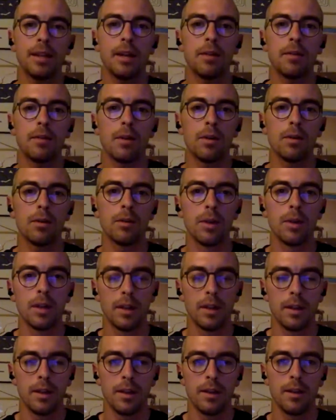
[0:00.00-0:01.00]
narrow
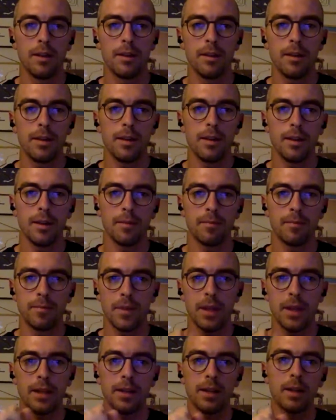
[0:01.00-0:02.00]

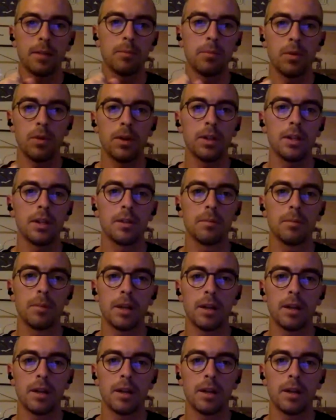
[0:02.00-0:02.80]
ending point in the